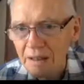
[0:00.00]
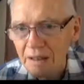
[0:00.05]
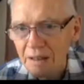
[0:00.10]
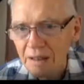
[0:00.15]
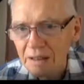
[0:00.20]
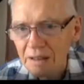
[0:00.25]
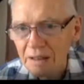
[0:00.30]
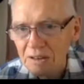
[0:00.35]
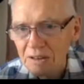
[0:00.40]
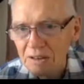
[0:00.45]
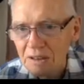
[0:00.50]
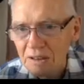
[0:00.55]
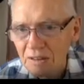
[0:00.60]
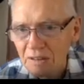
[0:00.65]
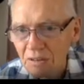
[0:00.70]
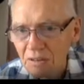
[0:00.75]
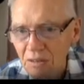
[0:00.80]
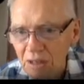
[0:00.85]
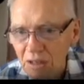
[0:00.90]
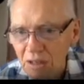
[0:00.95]
I'll just see if
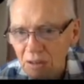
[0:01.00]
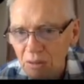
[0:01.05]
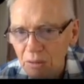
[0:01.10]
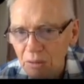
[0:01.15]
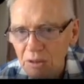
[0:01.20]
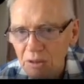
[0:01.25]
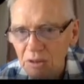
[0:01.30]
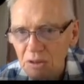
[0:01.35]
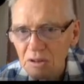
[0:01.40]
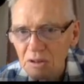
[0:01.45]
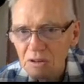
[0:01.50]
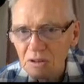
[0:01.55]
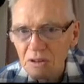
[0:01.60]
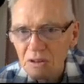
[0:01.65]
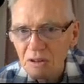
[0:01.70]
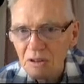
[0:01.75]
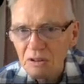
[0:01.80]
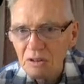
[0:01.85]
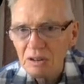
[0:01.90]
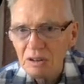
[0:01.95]
there are any questions
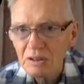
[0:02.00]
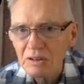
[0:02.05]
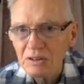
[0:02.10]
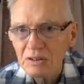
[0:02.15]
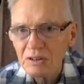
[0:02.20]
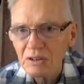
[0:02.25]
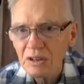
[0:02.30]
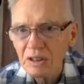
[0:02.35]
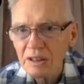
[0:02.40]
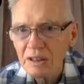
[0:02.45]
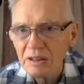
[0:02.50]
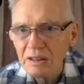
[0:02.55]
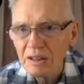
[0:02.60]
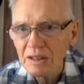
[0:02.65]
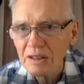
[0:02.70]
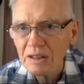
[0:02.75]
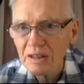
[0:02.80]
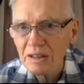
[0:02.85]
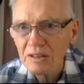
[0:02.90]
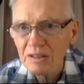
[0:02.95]
on the side
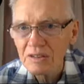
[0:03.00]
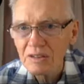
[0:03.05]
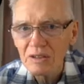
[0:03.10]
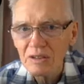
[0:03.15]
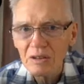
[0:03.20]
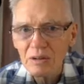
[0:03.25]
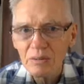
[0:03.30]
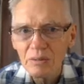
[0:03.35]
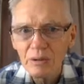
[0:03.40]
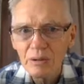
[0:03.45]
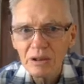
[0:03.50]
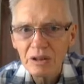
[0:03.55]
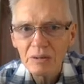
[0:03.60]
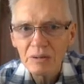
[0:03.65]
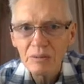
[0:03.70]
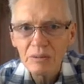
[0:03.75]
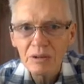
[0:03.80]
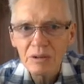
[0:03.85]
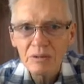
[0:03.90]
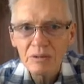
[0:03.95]
there. That's not what I
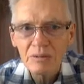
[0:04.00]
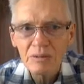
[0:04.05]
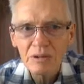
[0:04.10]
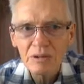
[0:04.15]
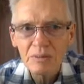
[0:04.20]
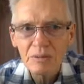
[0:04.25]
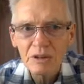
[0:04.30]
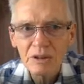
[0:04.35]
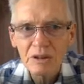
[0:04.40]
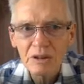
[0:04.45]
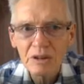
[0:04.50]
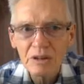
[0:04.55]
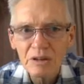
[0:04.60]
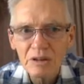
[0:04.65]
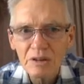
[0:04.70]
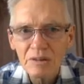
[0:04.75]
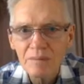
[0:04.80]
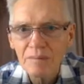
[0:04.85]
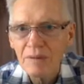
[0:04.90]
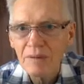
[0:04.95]
want. Where am I
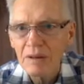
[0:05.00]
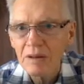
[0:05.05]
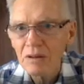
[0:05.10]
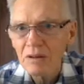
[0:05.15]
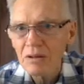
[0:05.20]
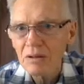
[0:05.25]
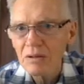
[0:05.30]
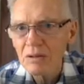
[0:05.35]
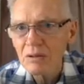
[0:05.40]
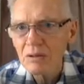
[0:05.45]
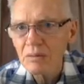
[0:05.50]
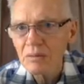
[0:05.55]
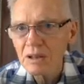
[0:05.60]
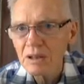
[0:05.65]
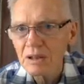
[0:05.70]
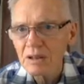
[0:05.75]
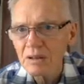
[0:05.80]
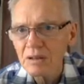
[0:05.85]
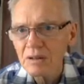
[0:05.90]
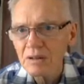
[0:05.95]
going? Google
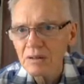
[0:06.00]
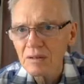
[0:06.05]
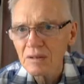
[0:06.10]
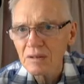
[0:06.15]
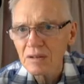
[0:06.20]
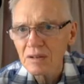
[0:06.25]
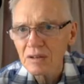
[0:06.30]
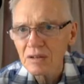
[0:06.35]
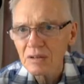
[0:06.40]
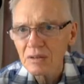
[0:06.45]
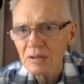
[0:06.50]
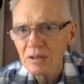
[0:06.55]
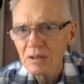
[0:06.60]
Meet. This one